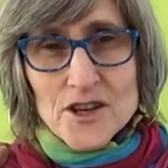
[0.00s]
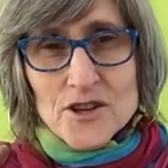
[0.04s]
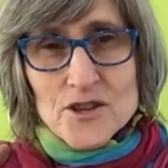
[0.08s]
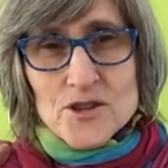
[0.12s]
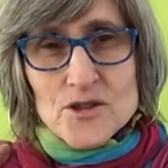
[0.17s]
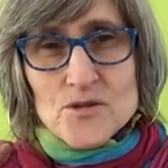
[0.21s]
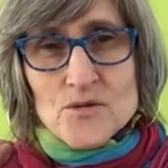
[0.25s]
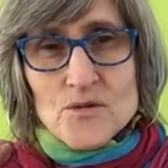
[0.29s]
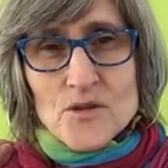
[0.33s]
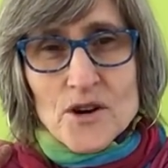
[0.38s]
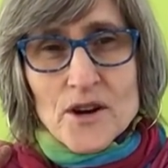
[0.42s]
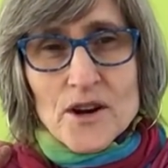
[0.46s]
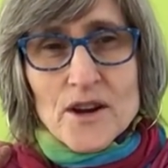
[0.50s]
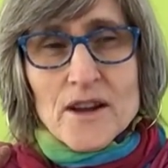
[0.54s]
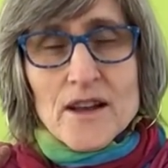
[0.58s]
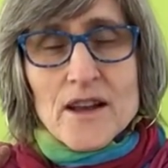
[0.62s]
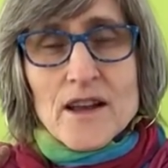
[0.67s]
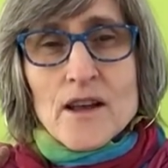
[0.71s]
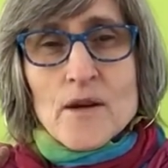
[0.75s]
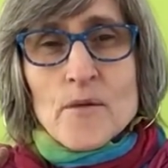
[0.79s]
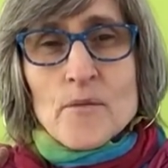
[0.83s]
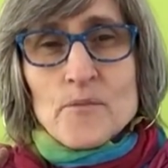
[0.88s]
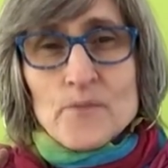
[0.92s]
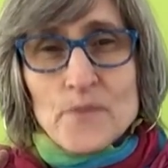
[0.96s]
You are
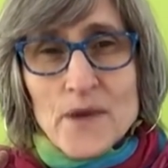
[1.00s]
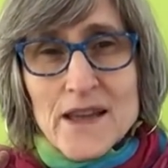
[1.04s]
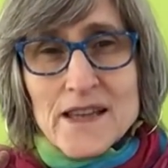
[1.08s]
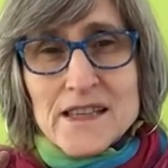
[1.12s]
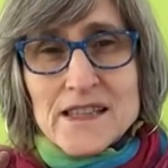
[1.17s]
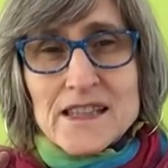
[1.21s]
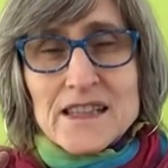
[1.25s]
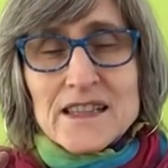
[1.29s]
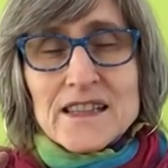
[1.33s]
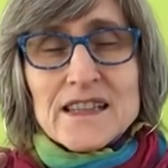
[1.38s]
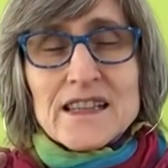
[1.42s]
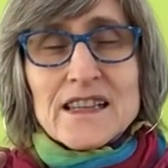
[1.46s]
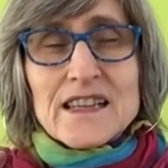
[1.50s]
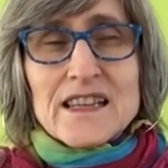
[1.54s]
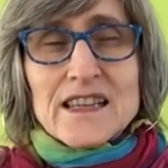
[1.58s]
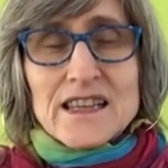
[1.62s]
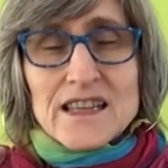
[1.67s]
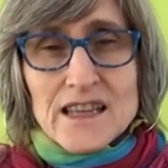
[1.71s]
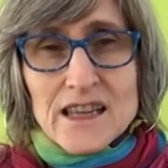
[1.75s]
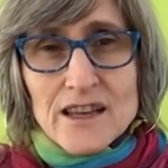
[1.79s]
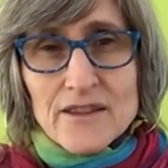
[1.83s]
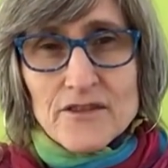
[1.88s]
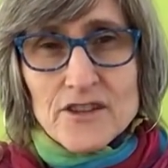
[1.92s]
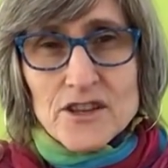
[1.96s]
basically
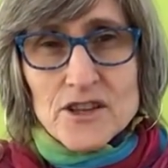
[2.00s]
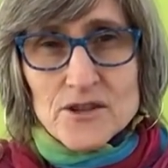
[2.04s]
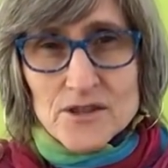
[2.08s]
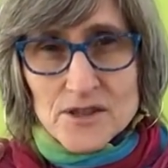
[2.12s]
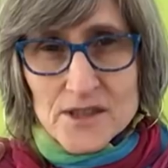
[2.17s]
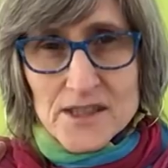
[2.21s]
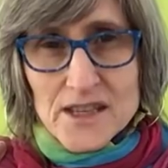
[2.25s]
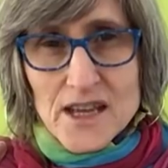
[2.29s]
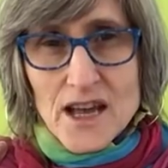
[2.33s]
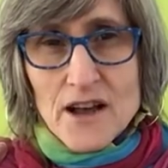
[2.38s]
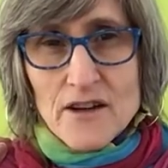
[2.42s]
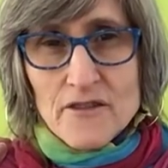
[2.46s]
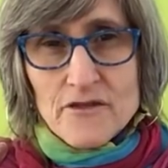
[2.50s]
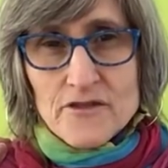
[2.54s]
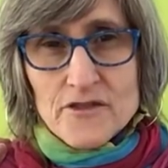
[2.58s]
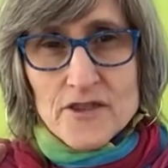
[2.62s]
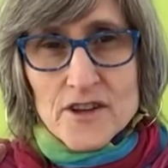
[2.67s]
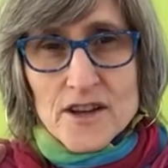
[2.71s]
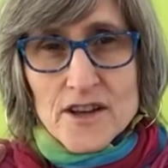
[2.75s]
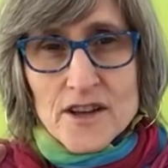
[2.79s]
giving yourself